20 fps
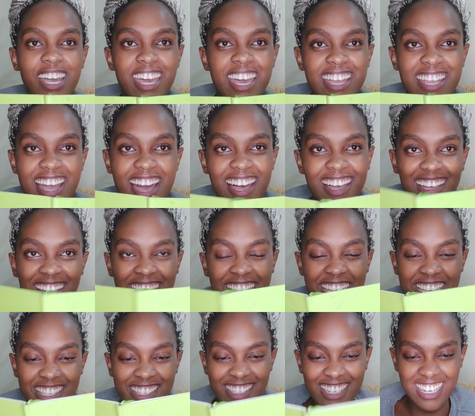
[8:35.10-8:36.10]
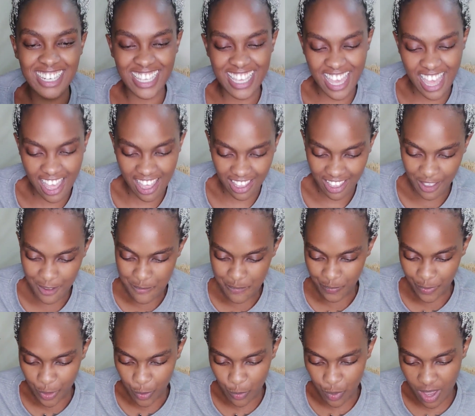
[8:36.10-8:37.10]
Kenya is still here.
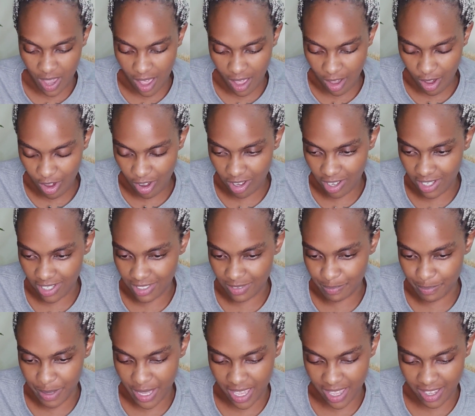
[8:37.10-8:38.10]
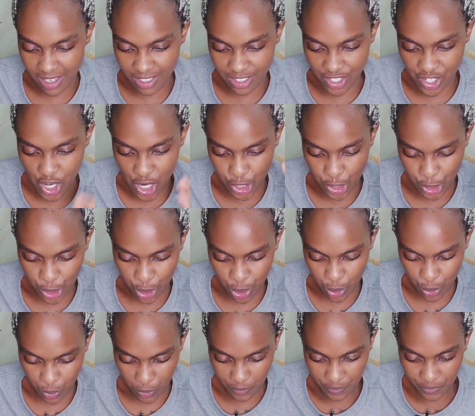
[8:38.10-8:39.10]
We are on page
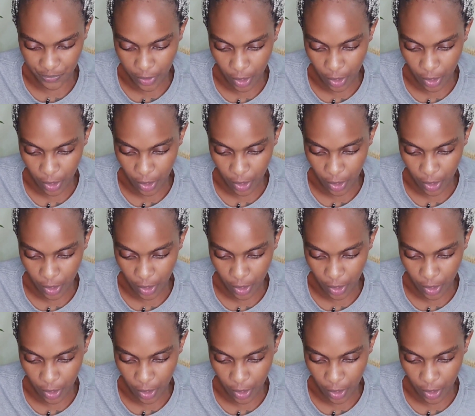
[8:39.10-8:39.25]
two.